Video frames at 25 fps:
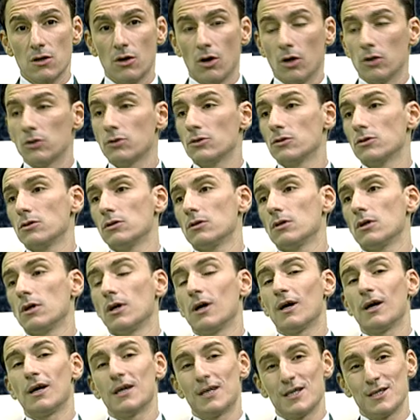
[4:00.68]
a lot.
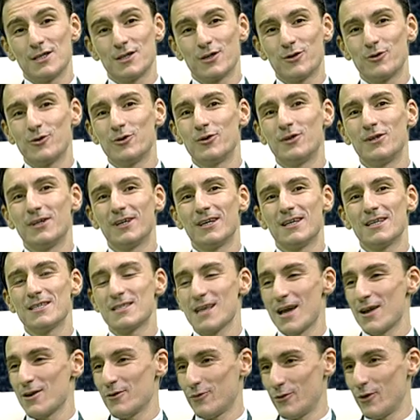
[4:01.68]
It's a good
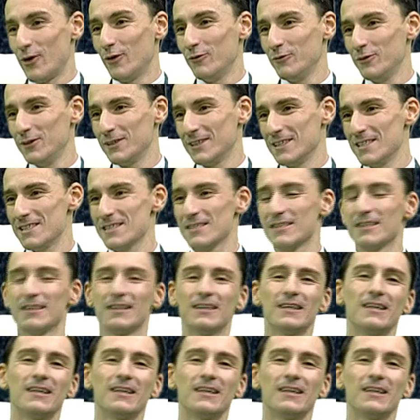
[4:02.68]
sign of confidence.